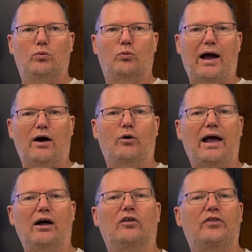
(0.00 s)
how
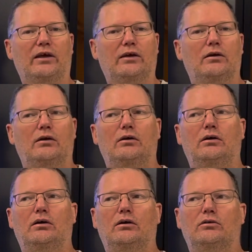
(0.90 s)
healthy
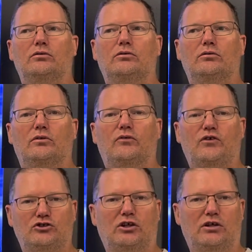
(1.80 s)
the
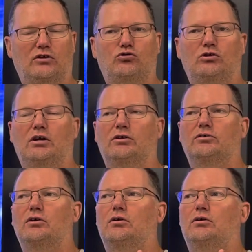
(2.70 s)
fishing industry is
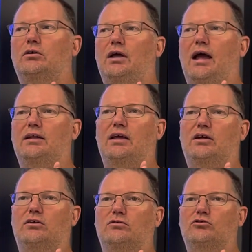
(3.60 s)
and
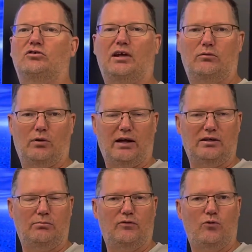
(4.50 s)
they just like I
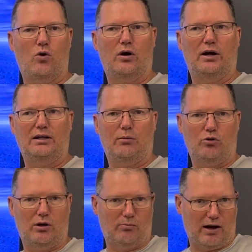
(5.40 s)
did before in that
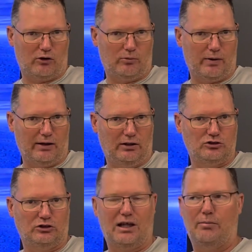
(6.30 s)
marine
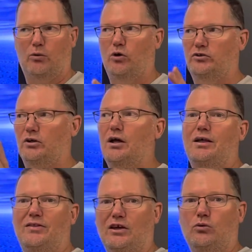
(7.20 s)
microbiology lab I worked in,
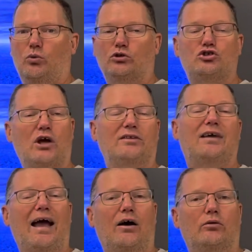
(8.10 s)
they will shut
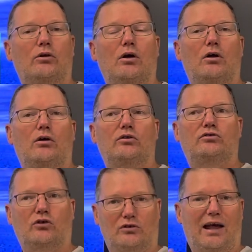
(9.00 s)
down
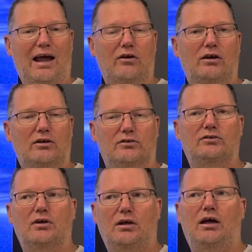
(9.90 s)
certain areas
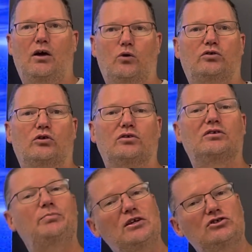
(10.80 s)
or certain
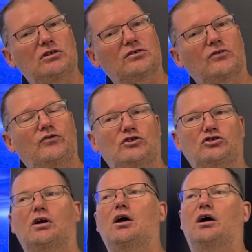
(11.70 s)
species of
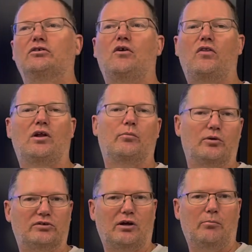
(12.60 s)
fishing until the
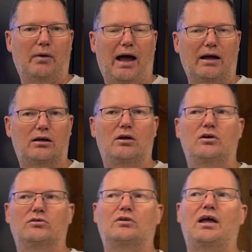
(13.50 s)
numbers come back.
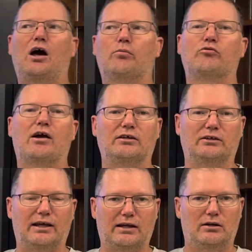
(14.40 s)
So they help
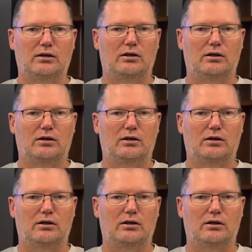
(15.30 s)
regulate